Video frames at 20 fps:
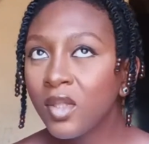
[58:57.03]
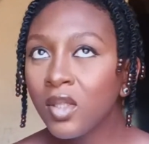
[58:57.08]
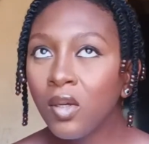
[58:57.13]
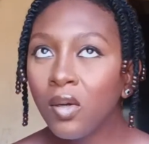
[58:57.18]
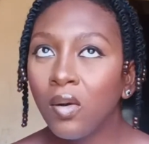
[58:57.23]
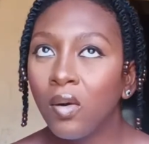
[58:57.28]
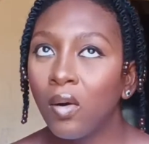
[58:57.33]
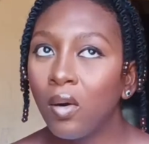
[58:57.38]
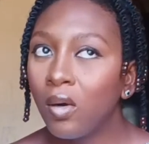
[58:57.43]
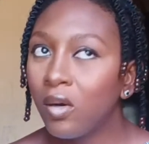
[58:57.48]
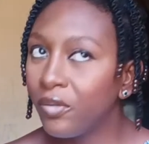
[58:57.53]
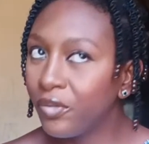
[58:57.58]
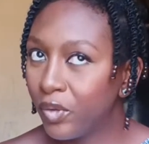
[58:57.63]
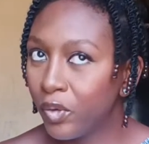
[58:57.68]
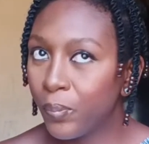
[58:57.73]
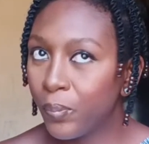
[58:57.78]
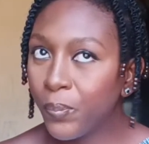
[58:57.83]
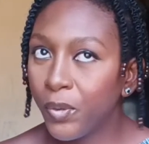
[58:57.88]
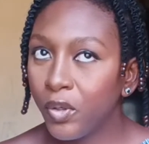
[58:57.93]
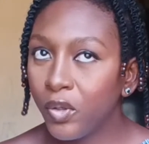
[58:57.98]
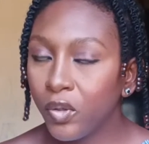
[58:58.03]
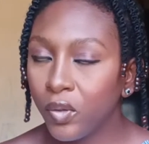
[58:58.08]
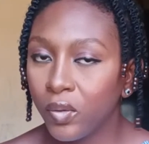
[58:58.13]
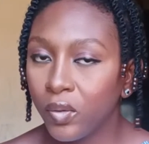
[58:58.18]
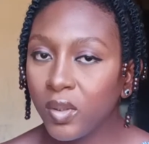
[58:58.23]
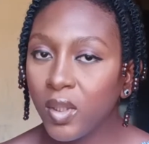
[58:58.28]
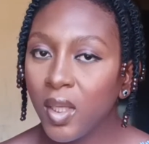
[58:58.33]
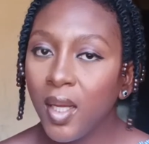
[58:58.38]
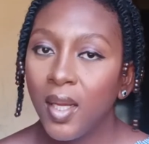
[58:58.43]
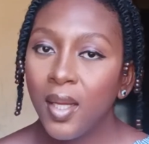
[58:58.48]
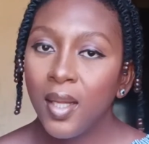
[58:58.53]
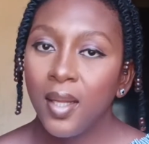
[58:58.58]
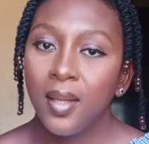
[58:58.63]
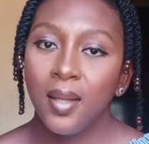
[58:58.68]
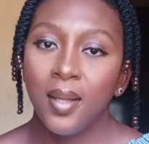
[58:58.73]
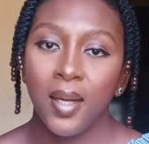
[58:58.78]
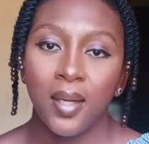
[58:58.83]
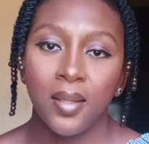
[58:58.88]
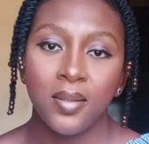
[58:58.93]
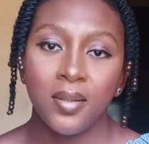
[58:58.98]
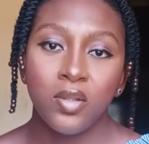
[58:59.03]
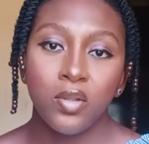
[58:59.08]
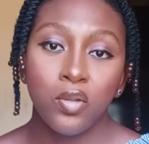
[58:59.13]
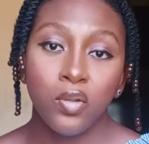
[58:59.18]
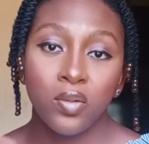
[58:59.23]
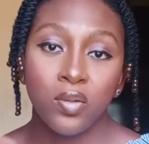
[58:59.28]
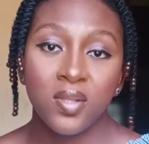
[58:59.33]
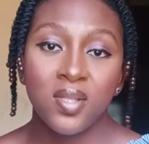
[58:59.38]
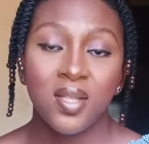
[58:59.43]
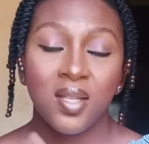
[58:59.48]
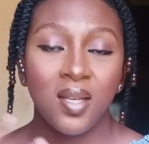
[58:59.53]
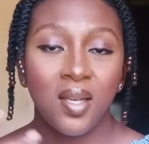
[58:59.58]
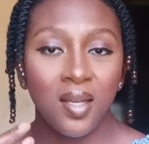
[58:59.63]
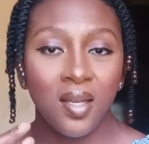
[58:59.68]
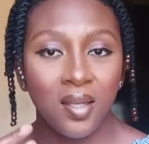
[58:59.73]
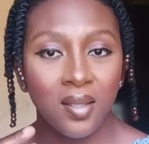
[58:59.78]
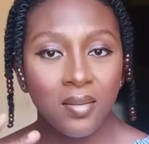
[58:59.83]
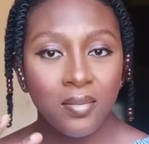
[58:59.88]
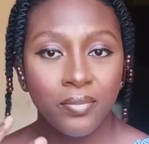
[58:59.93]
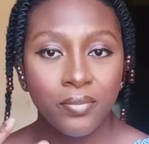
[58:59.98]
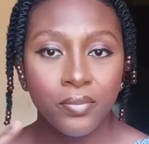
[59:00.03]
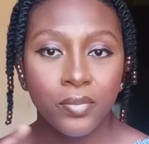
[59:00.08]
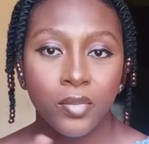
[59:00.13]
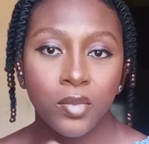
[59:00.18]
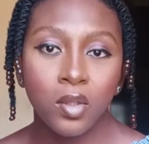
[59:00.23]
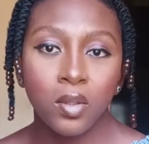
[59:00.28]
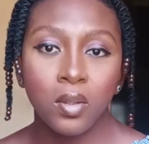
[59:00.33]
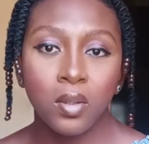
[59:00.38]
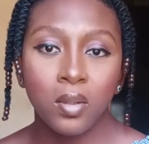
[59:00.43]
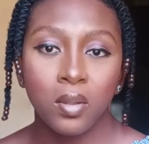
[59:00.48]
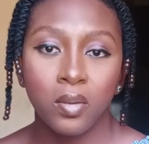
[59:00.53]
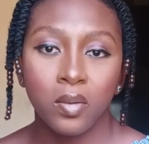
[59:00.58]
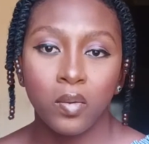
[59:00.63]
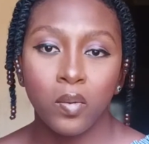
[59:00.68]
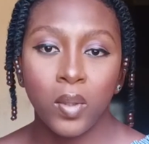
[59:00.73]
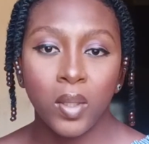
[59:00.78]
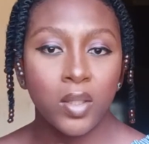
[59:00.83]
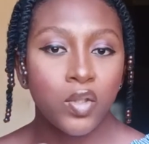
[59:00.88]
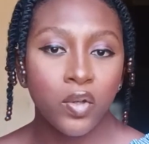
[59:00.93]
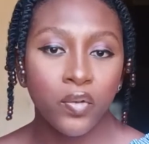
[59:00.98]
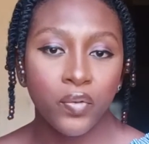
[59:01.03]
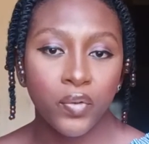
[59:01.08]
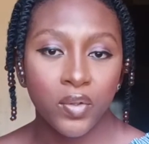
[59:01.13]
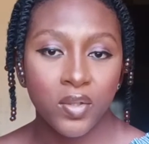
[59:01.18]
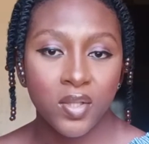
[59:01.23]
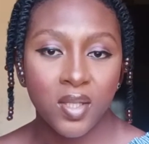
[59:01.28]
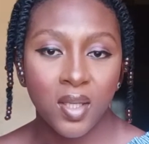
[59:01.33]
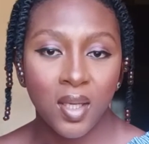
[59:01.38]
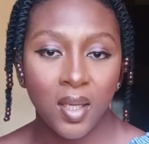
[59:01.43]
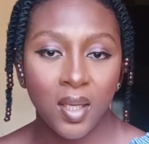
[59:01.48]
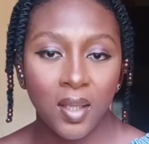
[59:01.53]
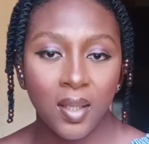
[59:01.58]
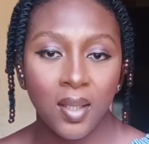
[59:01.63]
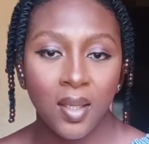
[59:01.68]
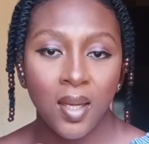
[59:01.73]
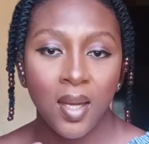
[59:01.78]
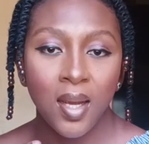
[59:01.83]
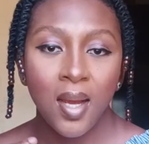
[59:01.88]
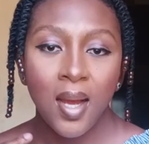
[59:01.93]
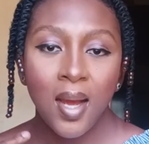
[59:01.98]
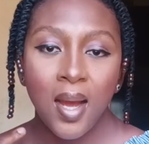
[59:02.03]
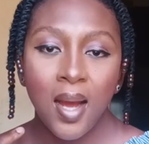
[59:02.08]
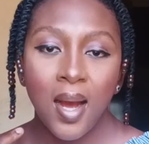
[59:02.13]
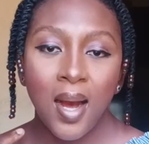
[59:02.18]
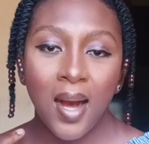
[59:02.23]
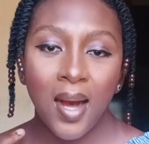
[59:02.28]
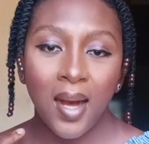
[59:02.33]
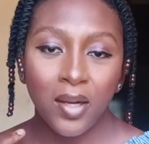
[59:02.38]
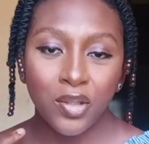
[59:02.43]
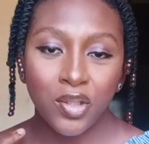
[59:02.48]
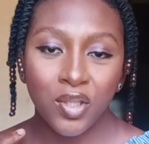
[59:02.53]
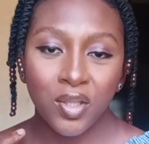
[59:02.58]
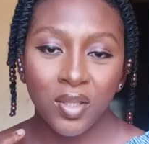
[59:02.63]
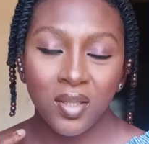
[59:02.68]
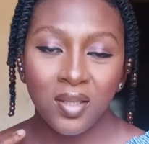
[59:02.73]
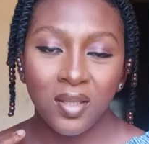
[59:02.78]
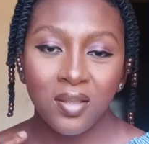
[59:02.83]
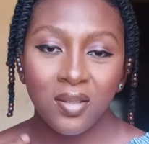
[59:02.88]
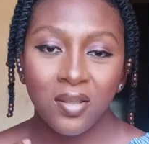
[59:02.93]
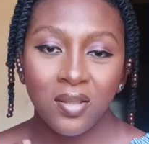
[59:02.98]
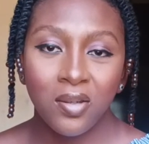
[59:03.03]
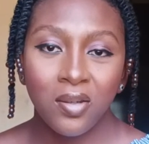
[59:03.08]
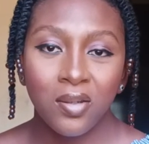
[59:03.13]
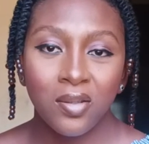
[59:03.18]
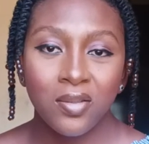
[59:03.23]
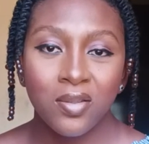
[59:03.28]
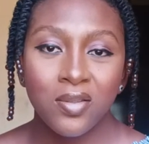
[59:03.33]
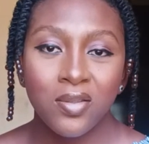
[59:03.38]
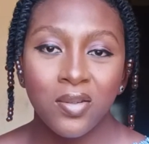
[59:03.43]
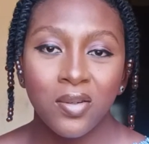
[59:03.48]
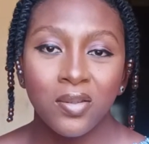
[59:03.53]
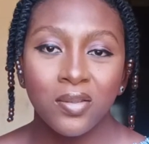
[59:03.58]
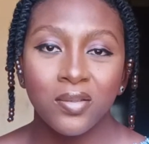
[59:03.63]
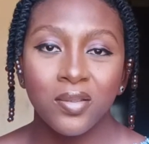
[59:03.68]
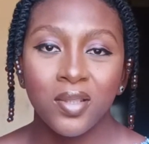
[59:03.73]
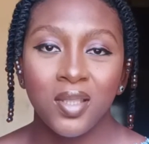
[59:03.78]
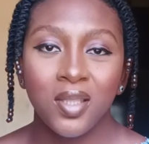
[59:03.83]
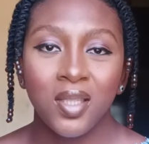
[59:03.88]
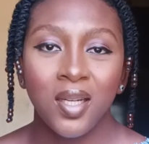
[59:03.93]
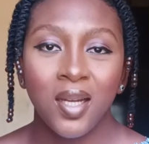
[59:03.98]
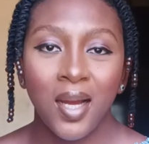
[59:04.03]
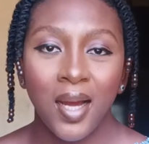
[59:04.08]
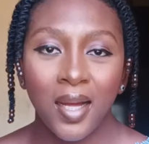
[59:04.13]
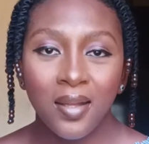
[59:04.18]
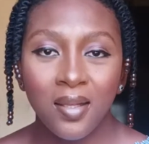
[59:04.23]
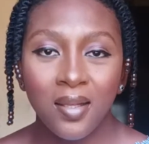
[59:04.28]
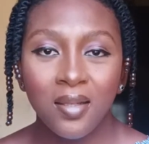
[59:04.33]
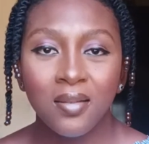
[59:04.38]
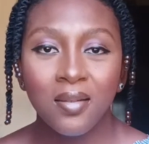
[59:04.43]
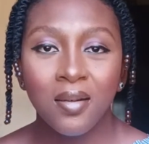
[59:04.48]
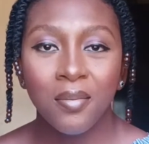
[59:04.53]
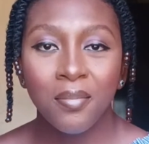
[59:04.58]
or of the opinion that your skin, the quality of your skin, actually, oh, sorry, I think